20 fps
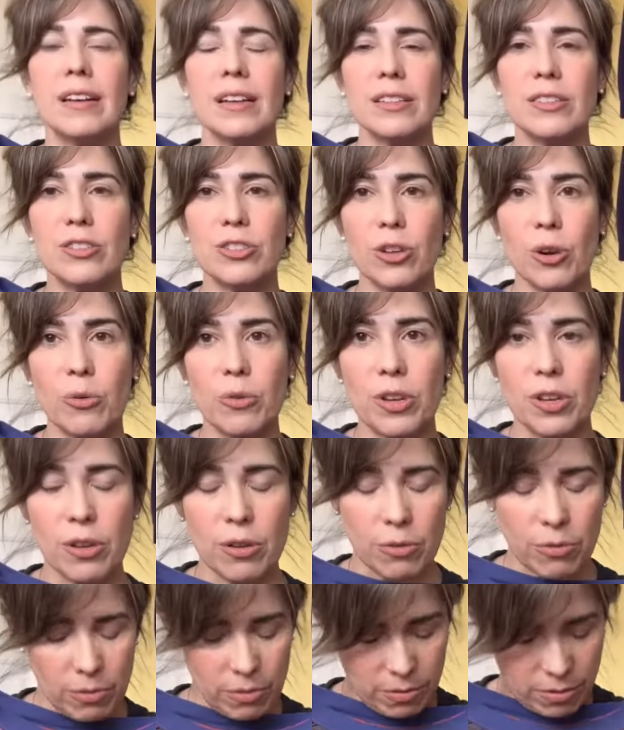So
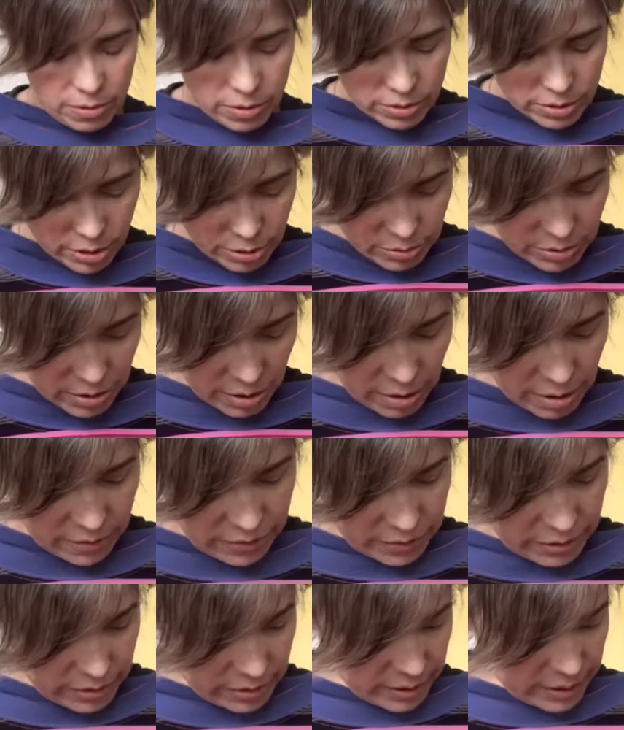cute, so
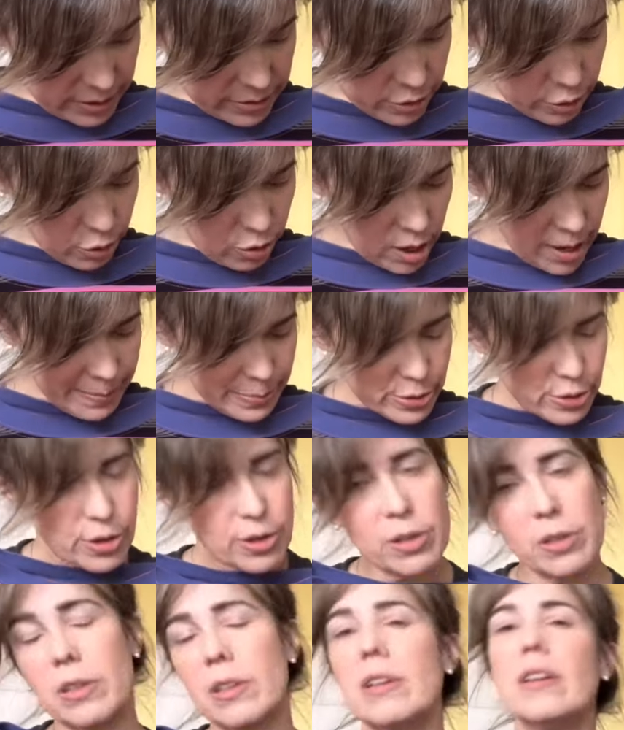soft. It's a crop
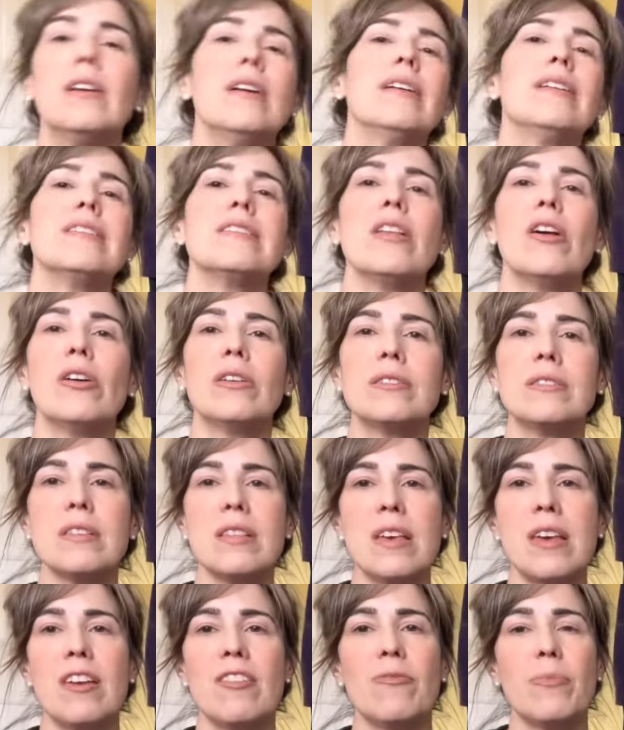shirt. Long
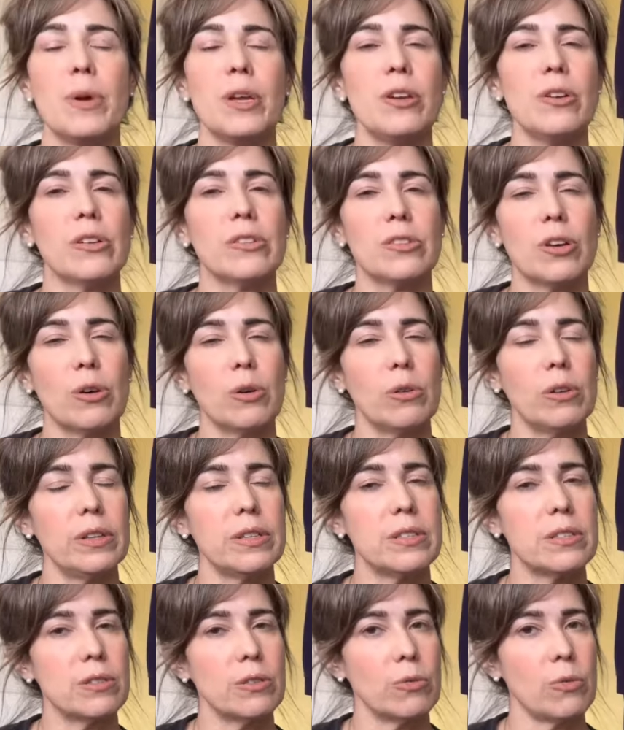sleeve, but you could totally
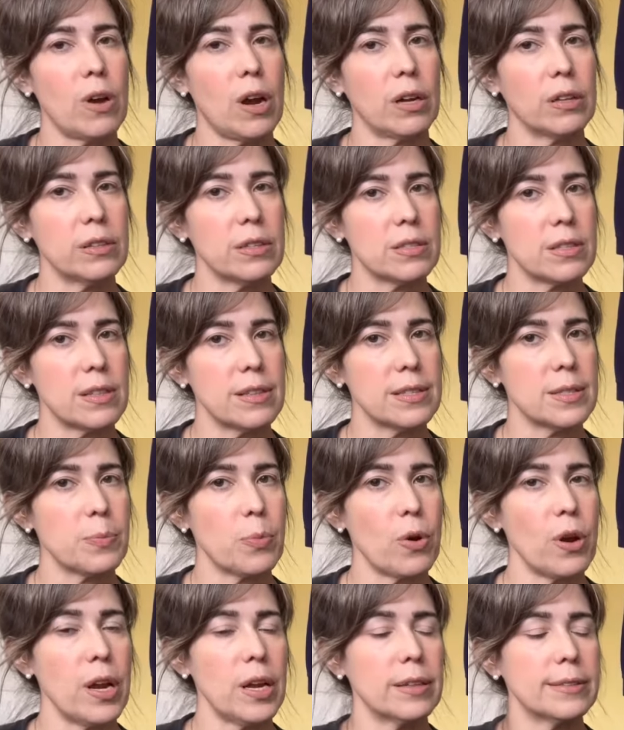still rock this in the
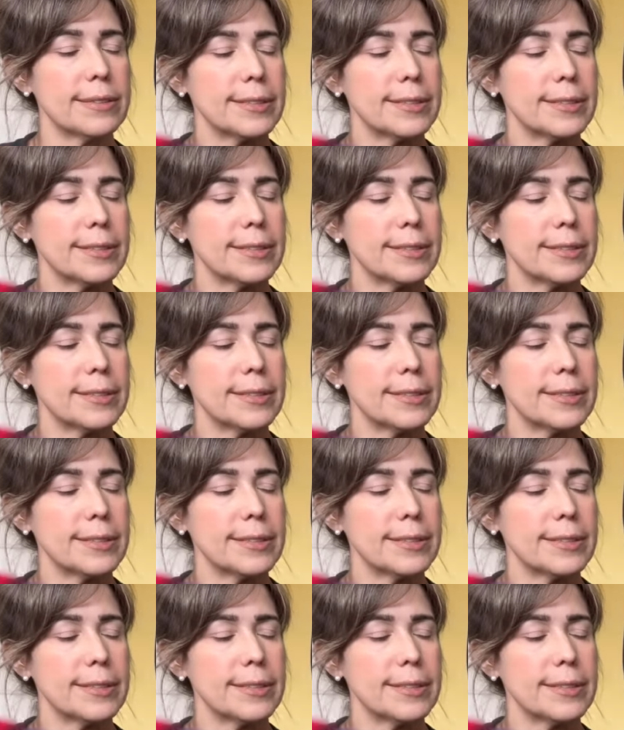spring.